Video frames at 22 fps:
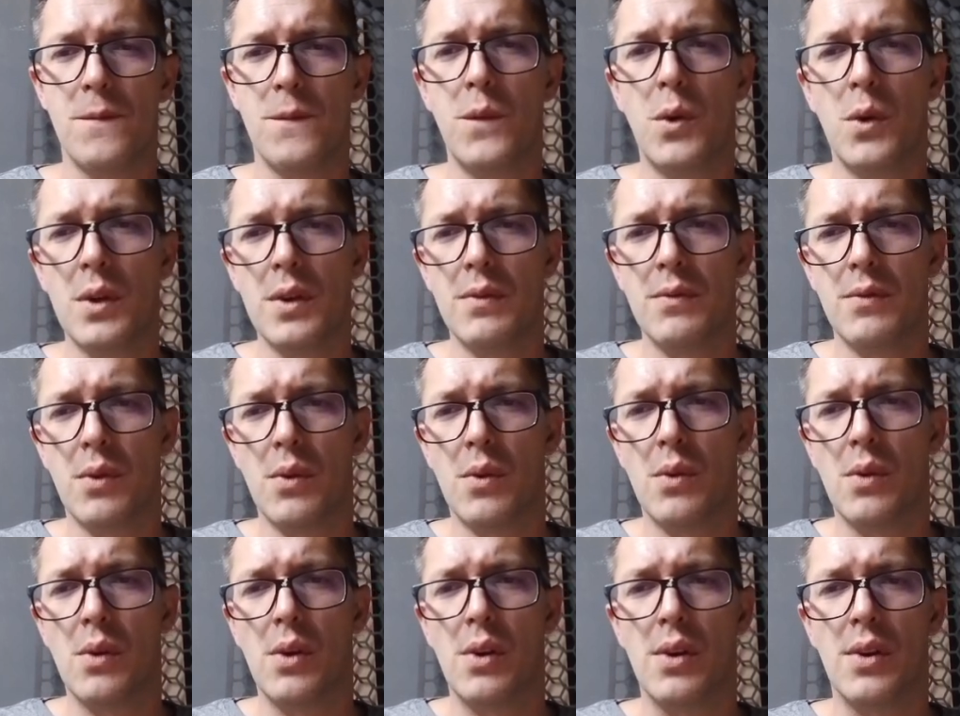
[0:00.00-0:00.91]

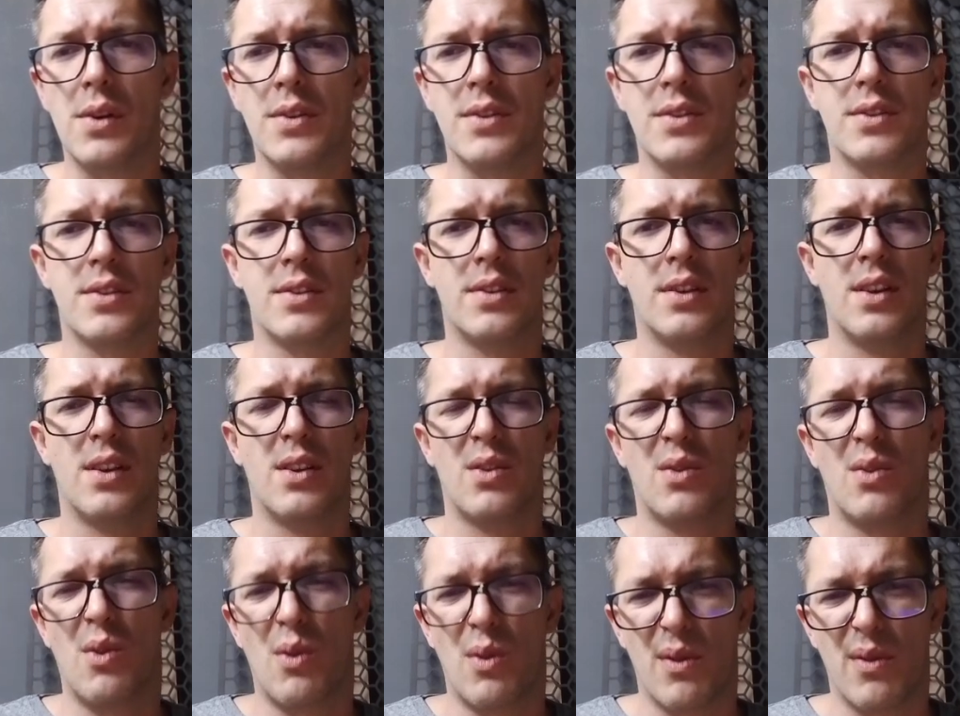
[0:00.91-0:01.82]
44 hertz,
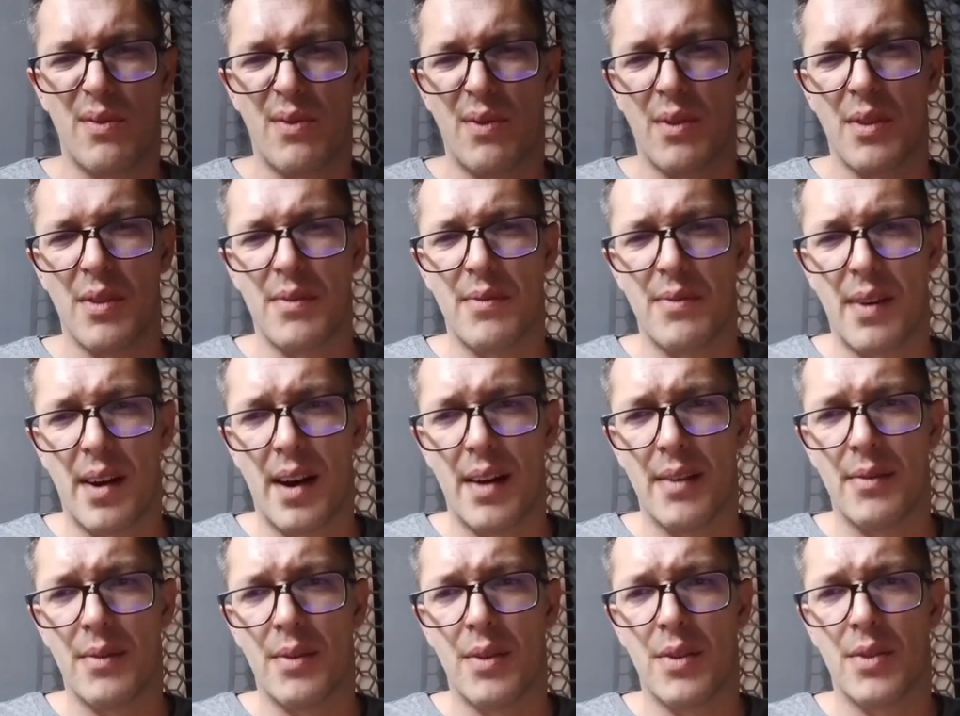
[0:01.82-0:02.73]
call it
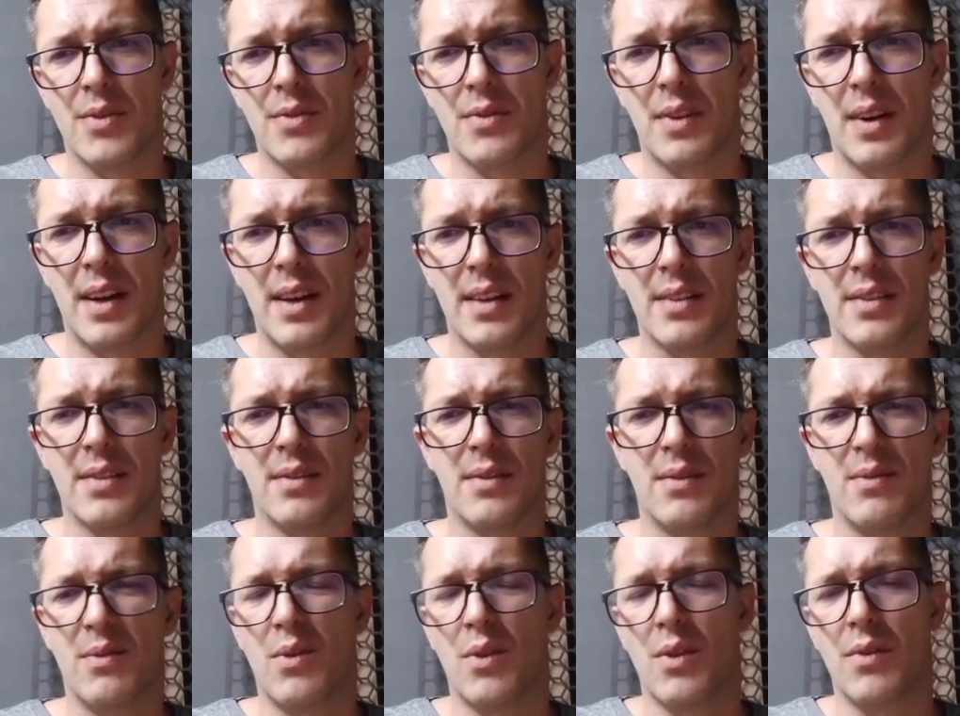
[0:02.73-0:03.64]
45 hertz, right?
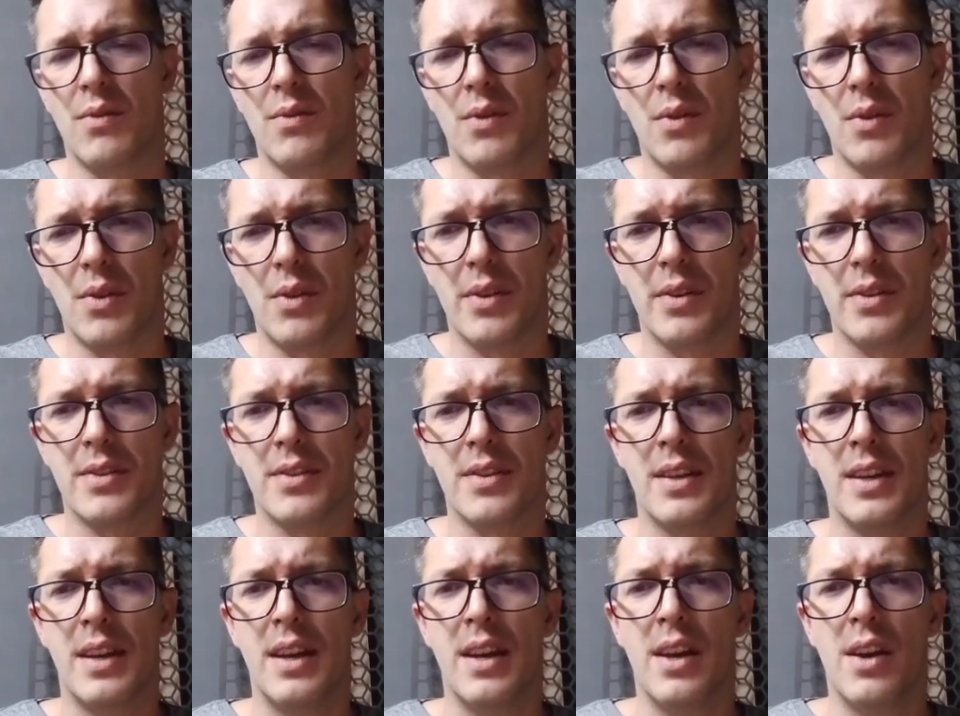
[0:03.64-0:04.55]
On 44
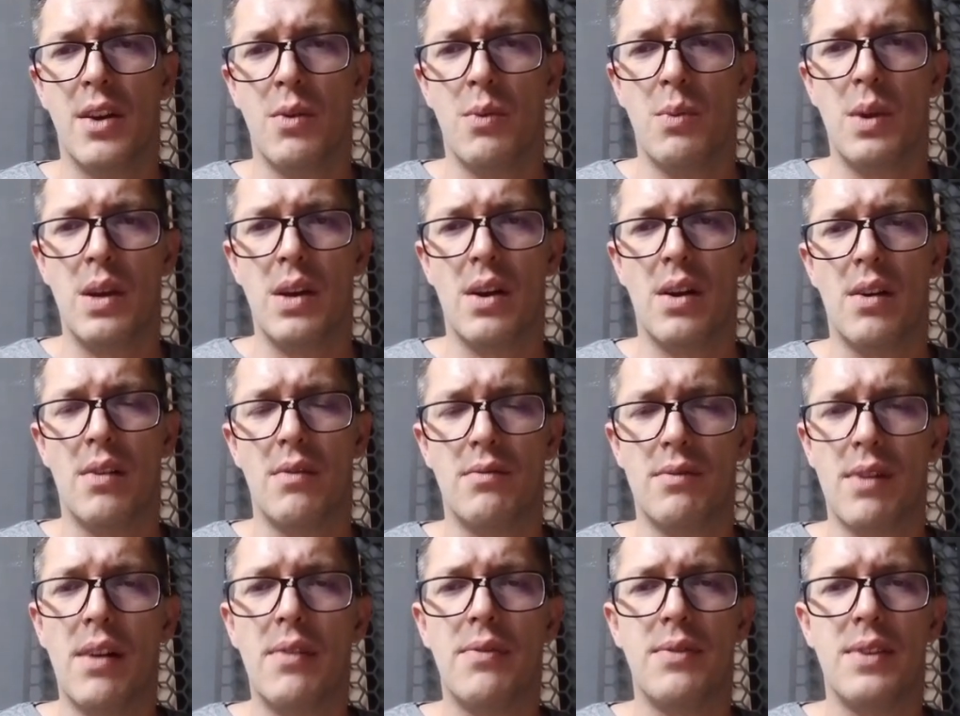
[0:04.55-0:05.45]
hertz, we are
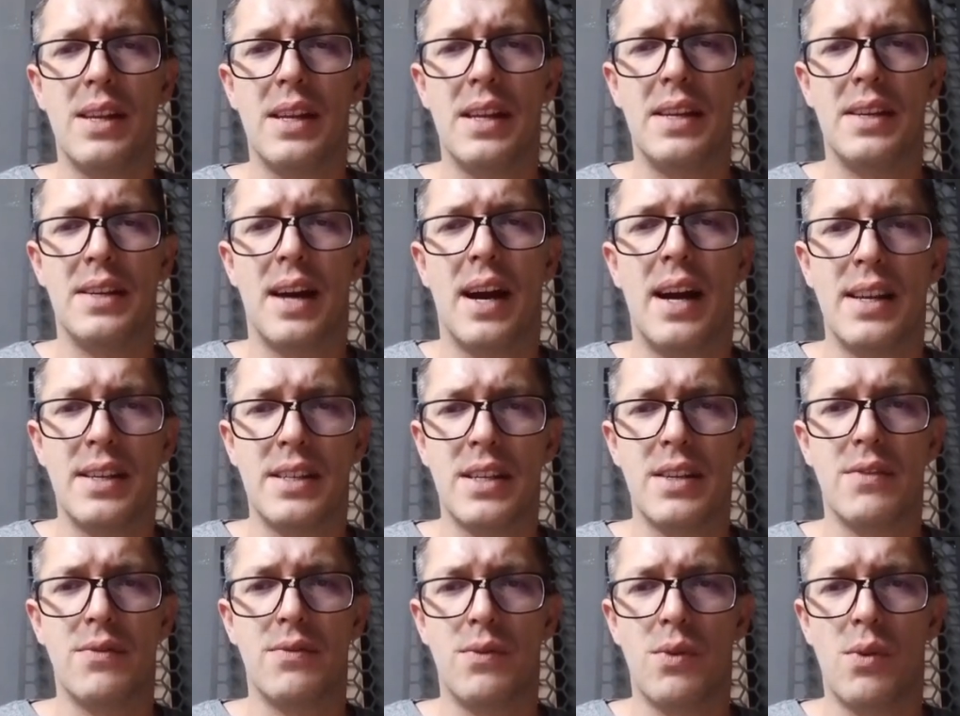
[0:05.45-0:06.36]
roughly
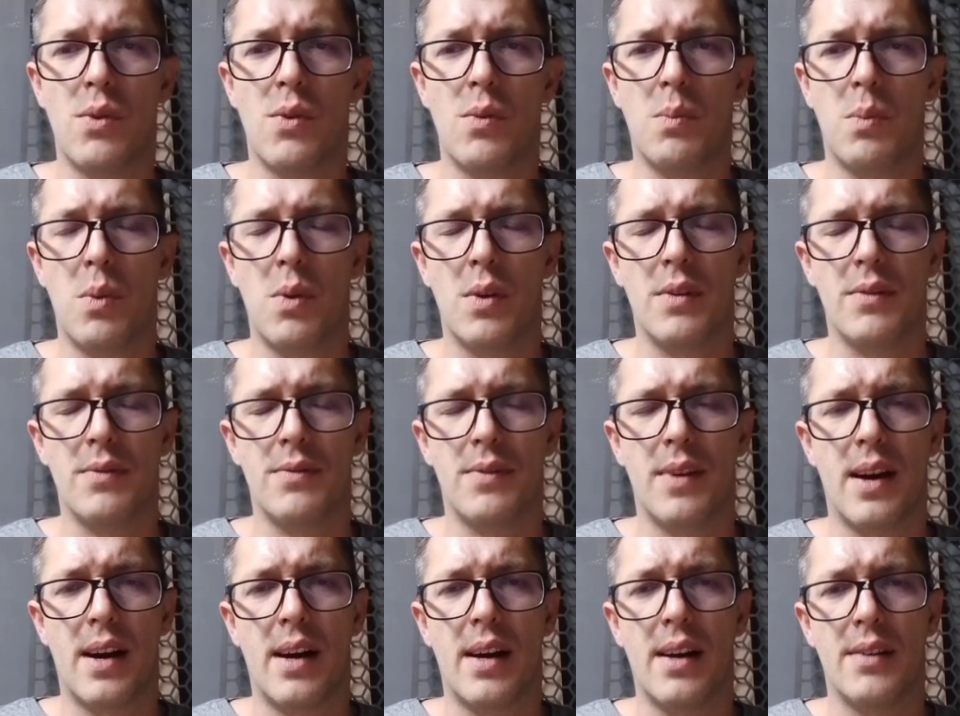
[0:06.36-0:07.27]
94.5
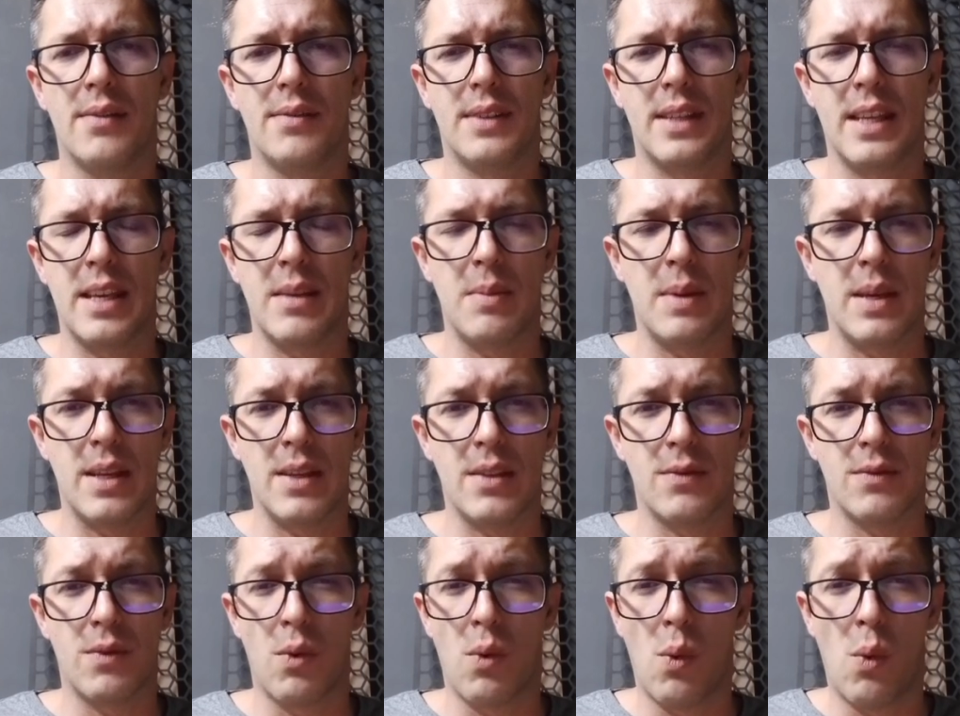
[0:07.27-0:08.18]

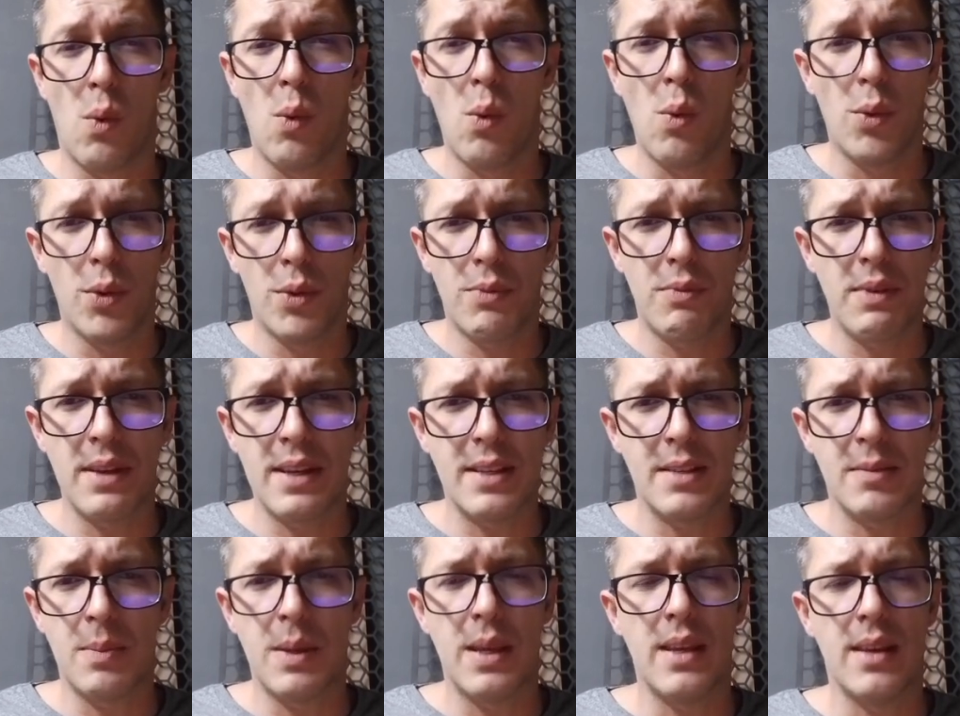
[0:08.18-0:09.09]
dBs for all three
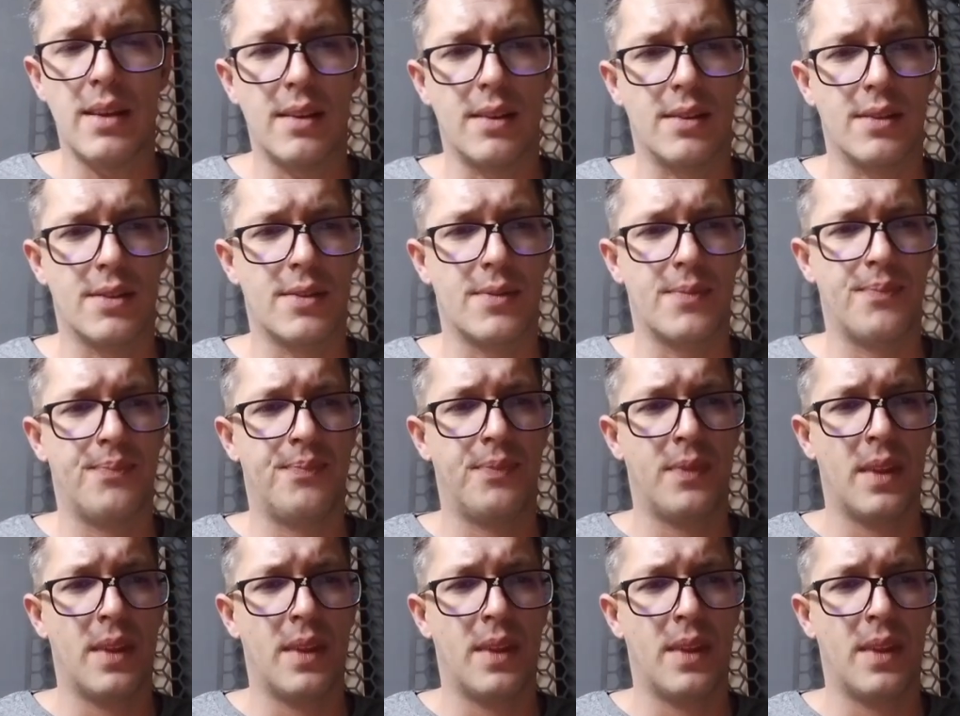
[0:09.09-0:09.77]
speakers.